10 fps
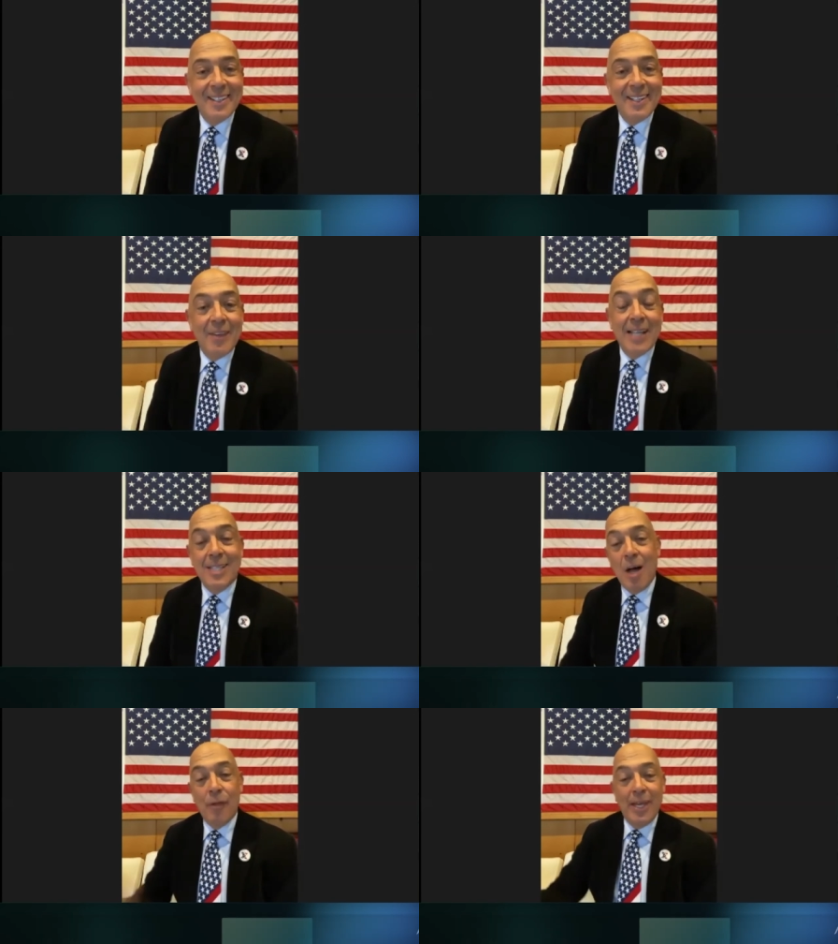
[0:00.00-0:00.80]
That's
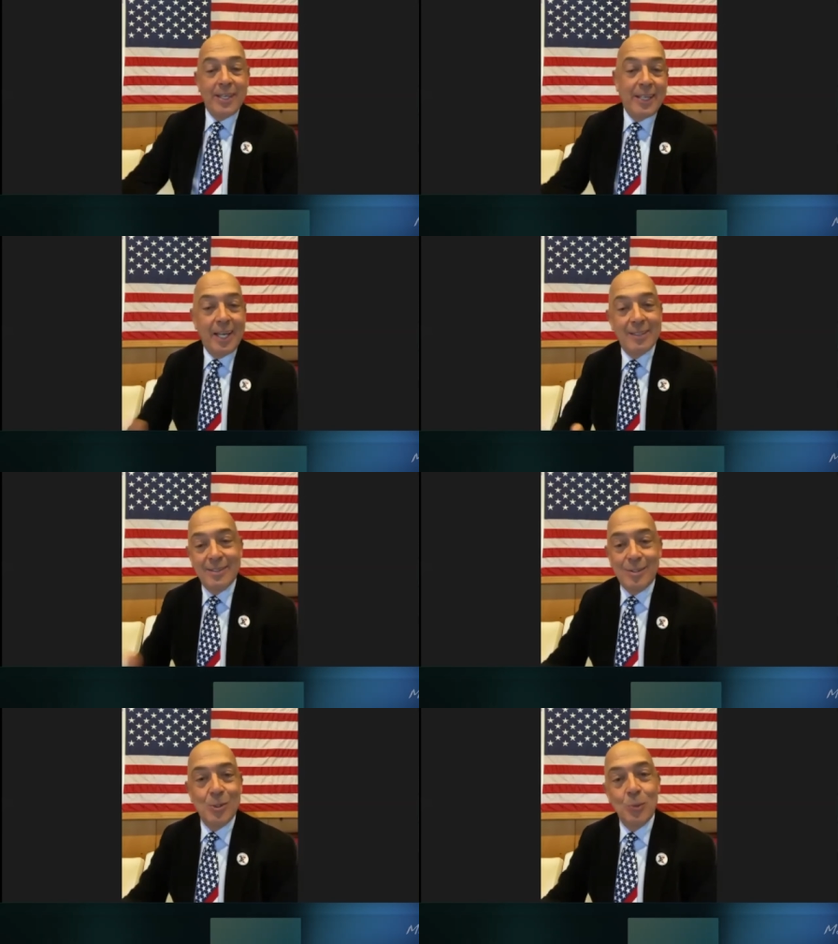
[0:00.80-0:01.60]
how they get
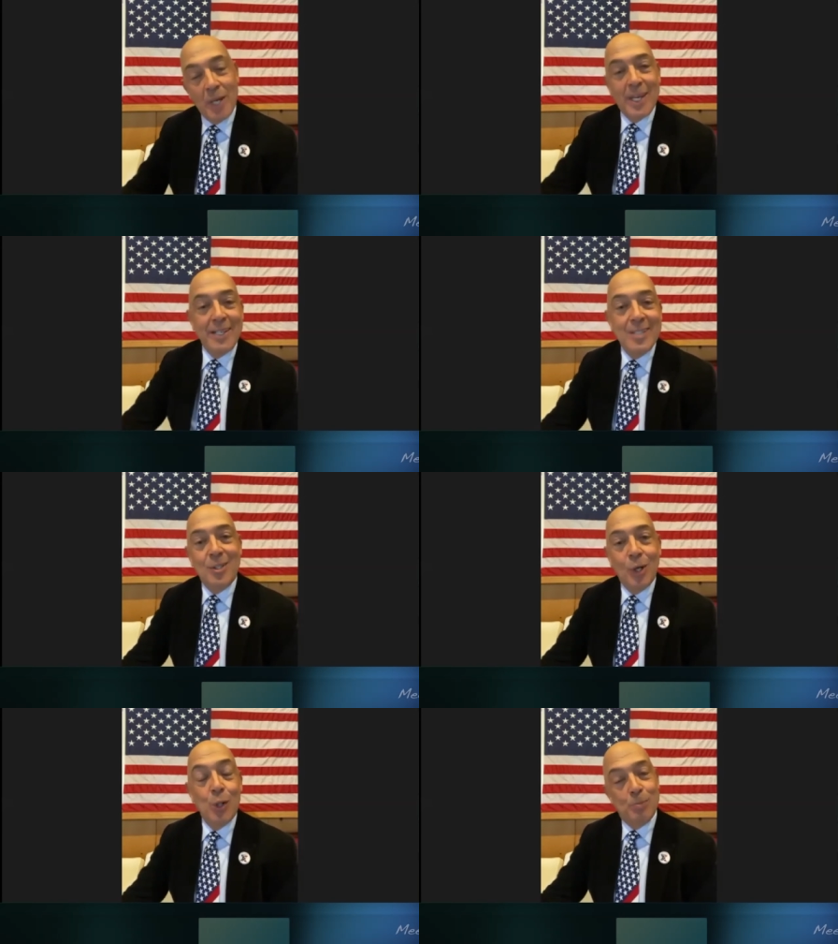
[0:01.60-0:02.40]
to where they need
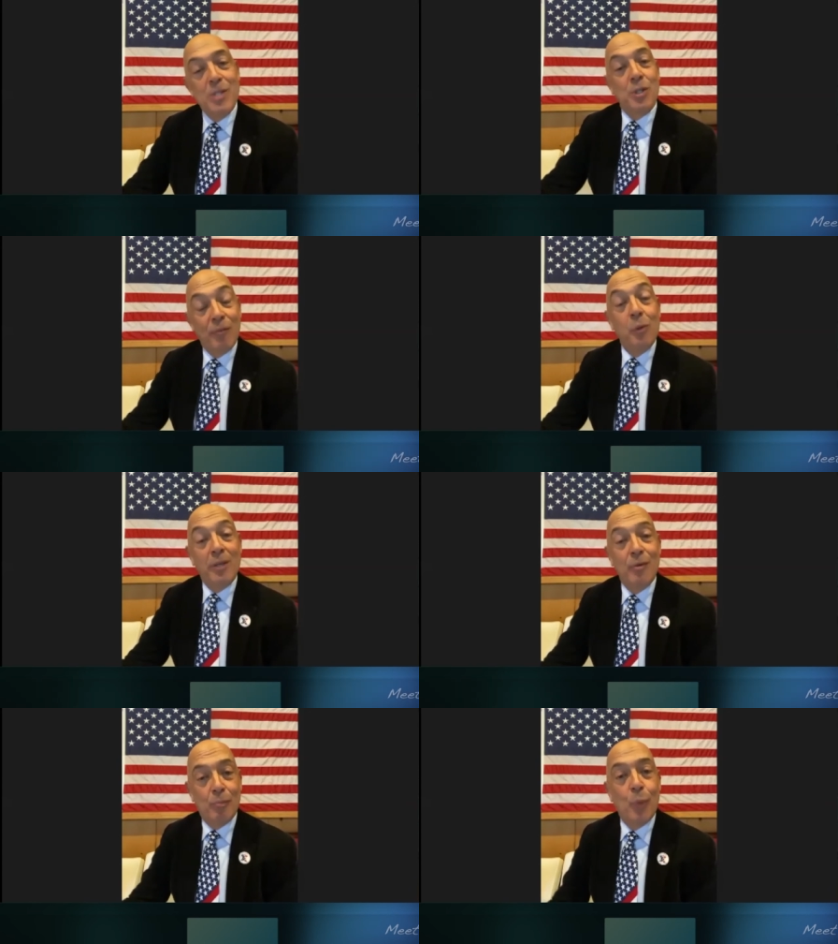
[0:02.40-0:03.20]
to go, especially if you
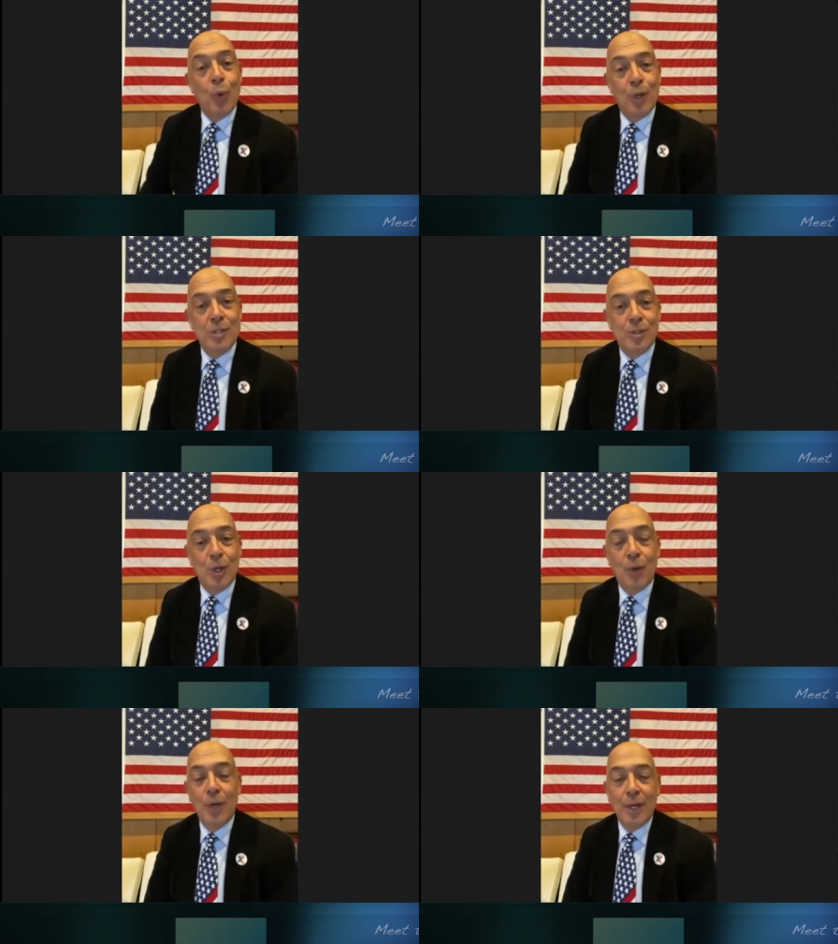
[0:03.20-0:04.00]
live in Bourne.
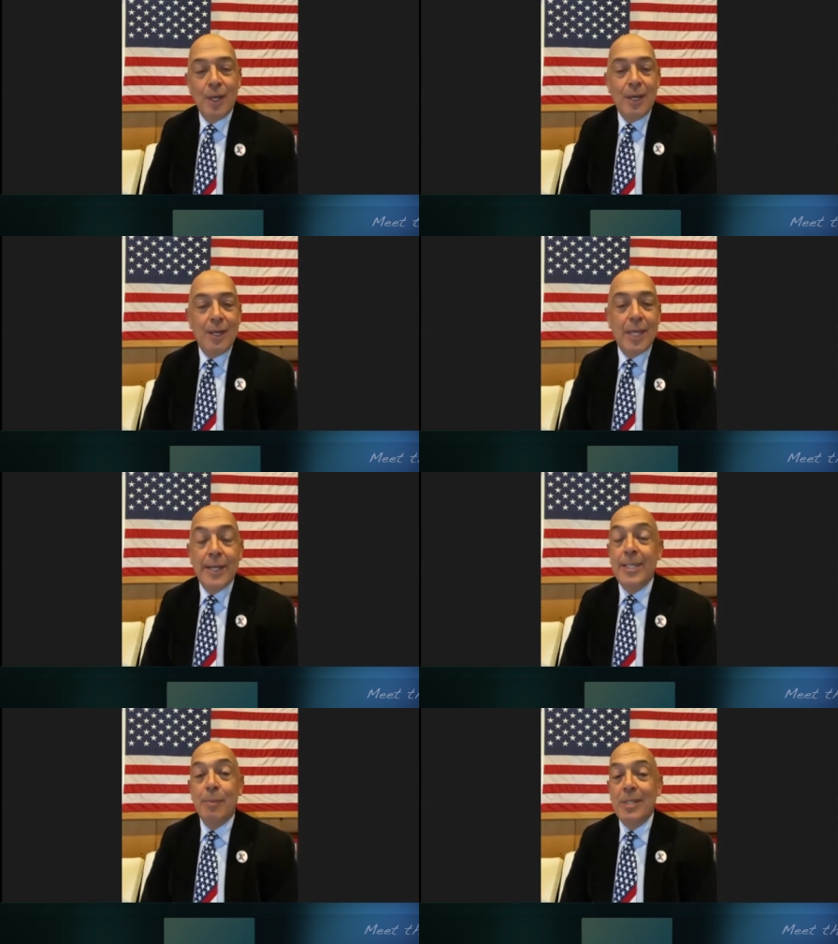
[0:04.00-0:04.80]
So they
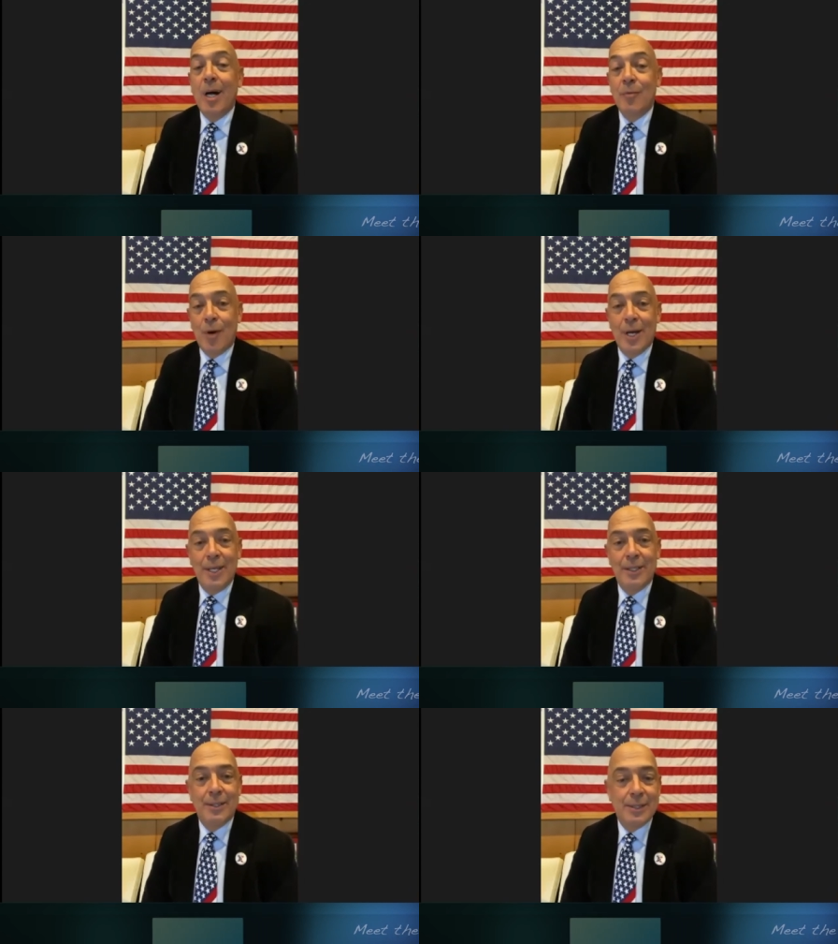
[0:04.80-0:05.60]
need to be done right,